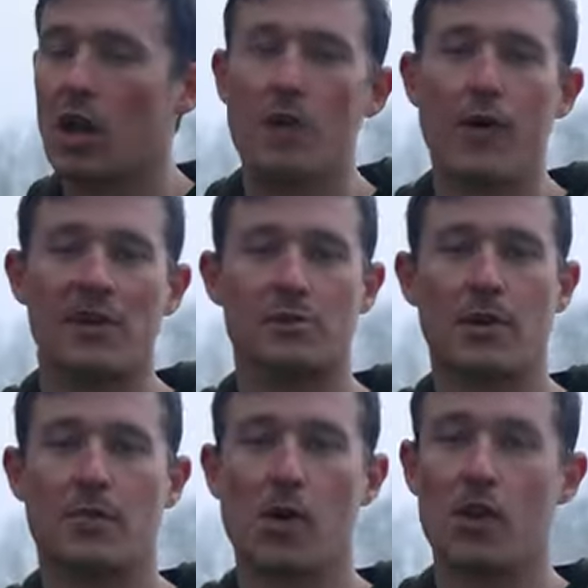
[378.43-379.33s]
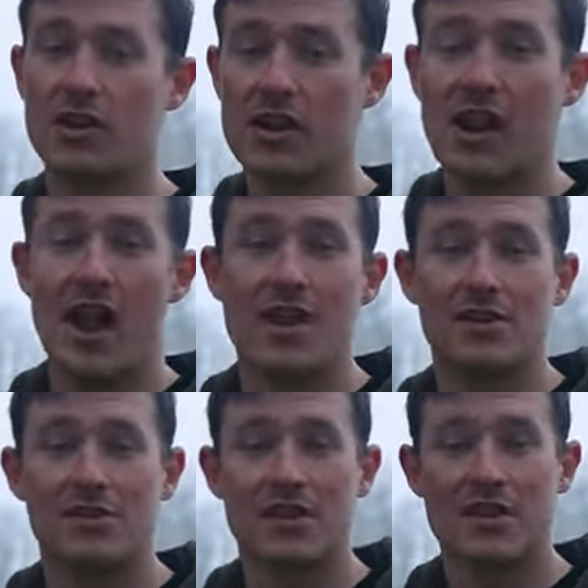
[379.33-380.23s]
lightweight spreader block.
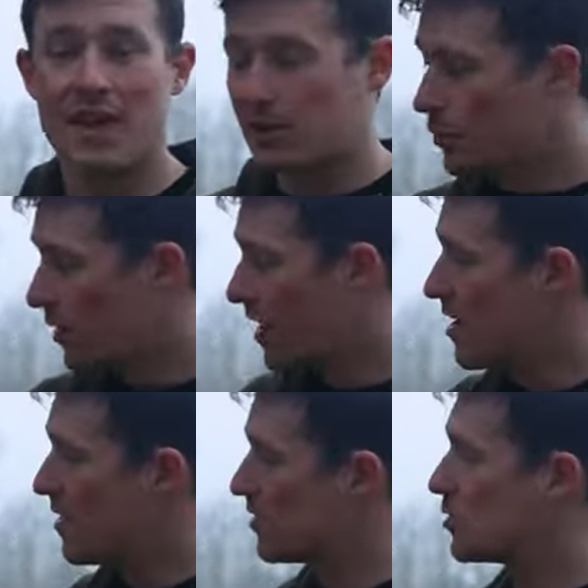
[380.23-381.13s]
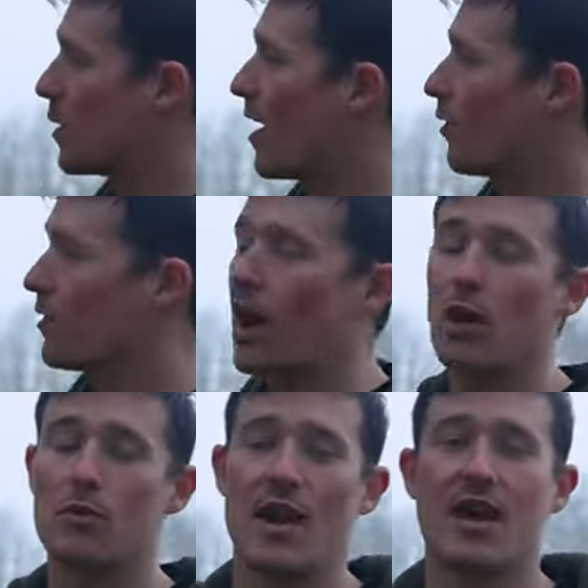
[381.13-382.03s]
And that's one of the key things as well. The
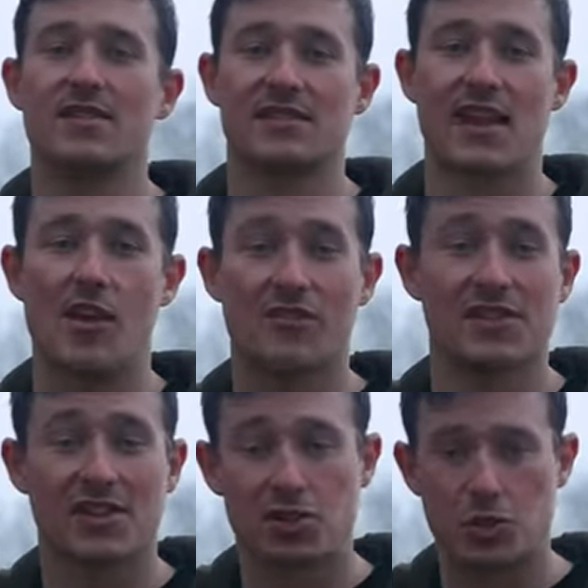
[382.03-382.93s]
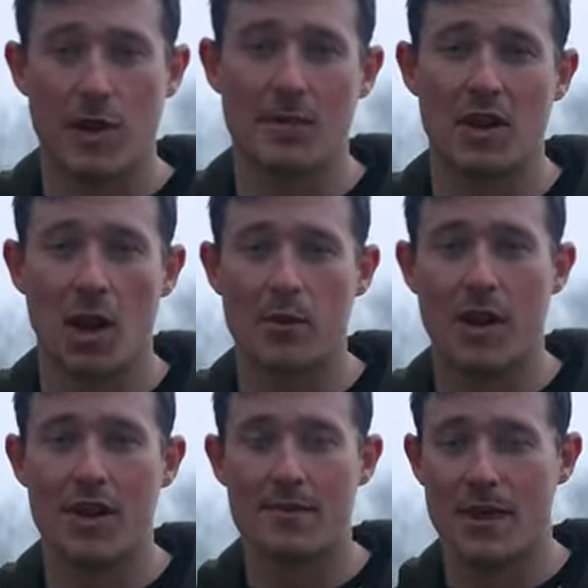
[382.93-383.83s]
whole net itself is extremely
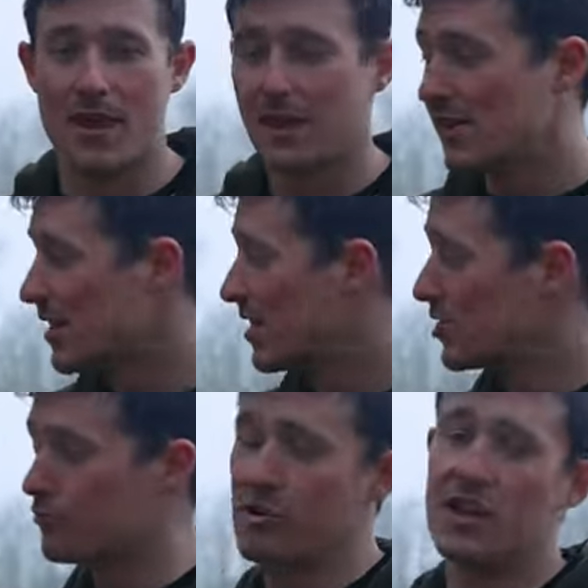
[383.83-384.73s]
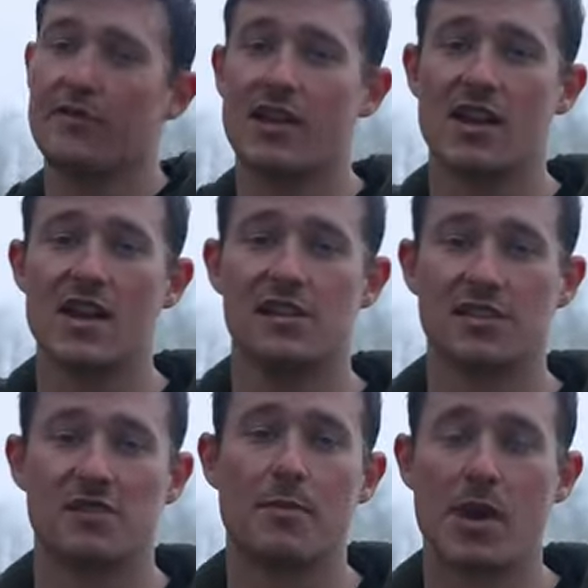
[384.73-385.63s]
lightweight, meaning that it's really, really
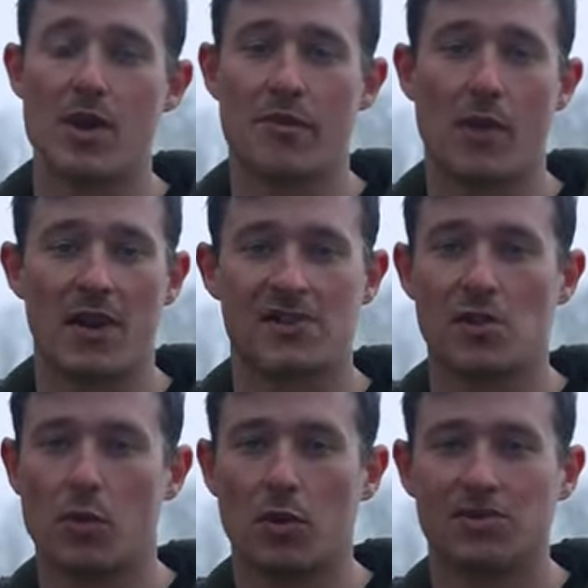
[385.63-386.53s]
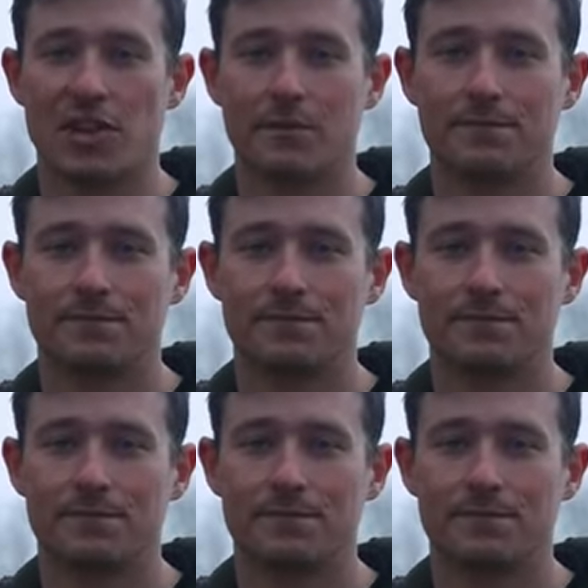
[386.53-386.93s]
easy to maneuver when it's in the water.